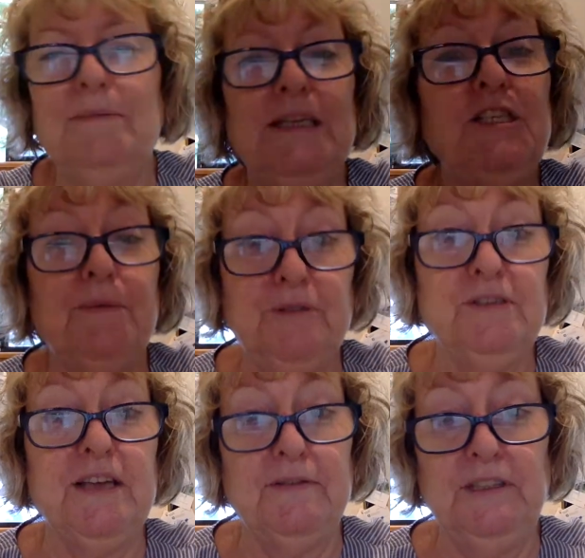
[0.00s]
In Chapter
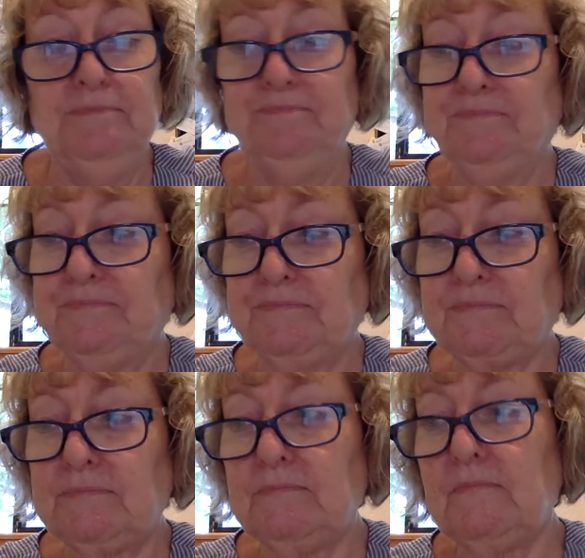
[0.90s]
7,
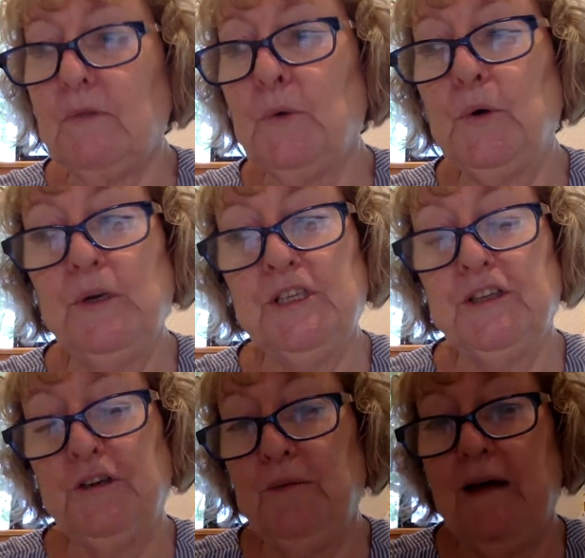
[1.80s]
we're going to
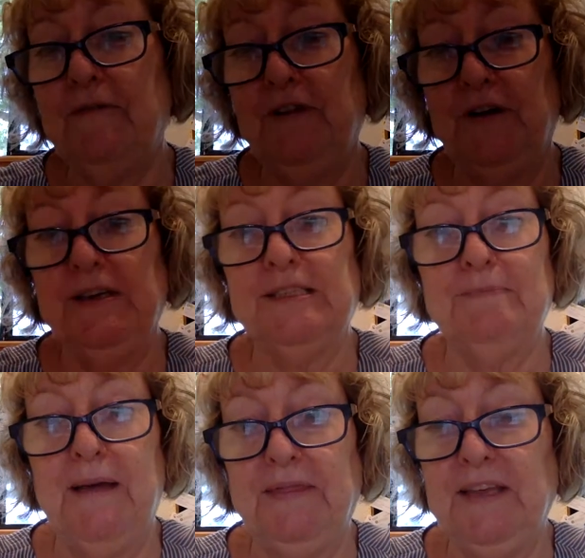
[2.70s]
learn about various
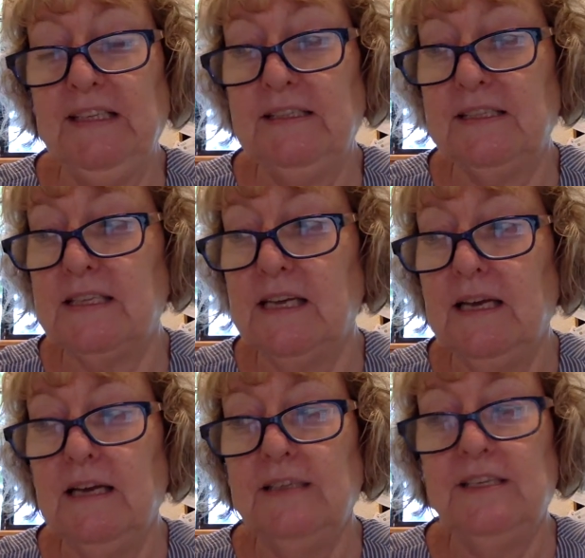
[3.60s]
methods
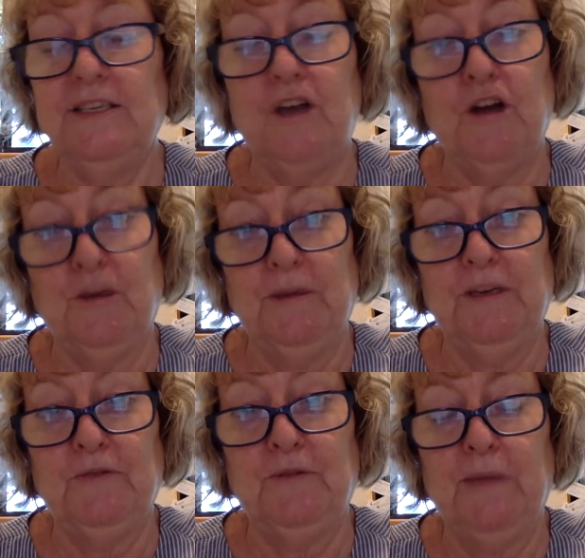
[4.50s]
to document
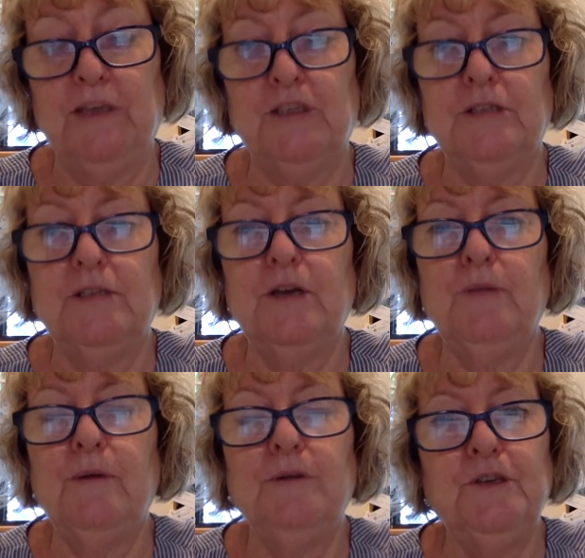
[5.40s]
information. So
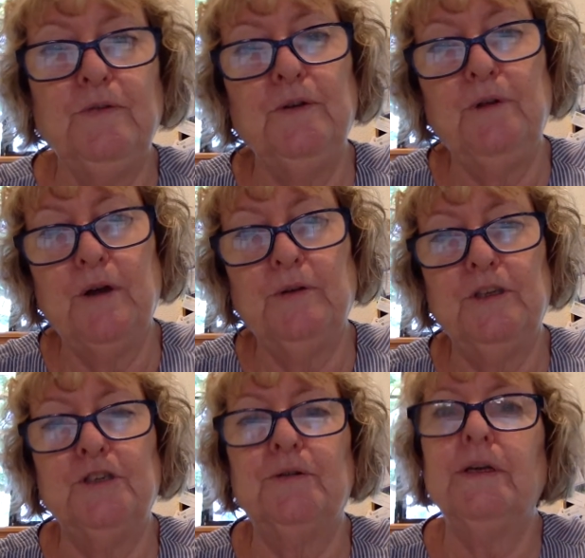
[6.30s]
most of you know
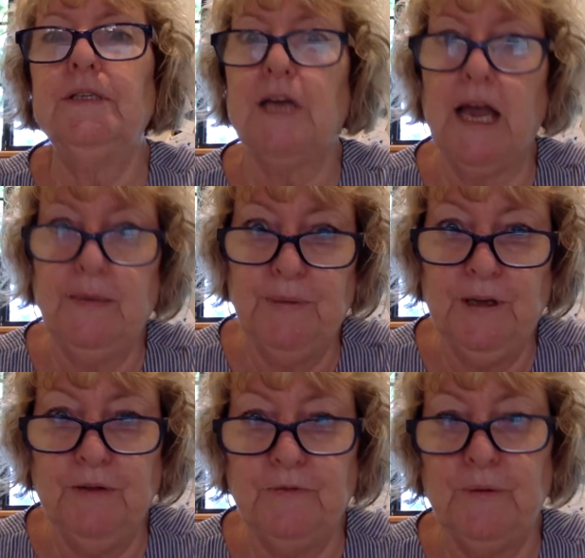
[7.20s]
that you can type
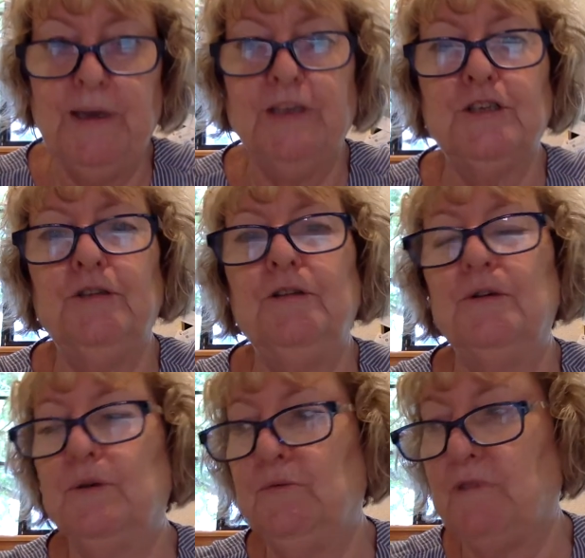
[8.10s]
in information, you
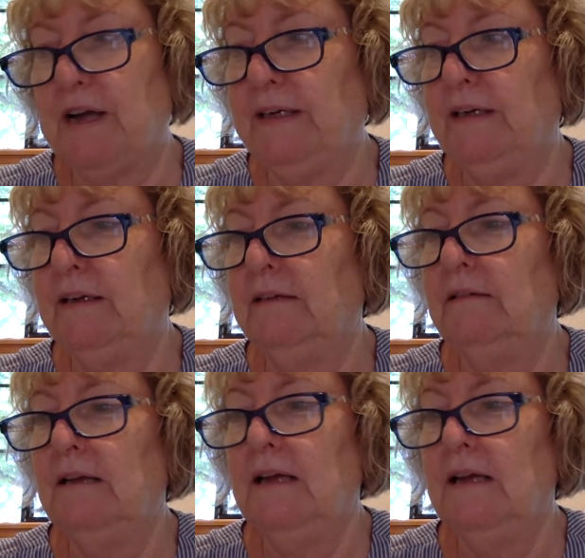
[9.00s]
can write it in.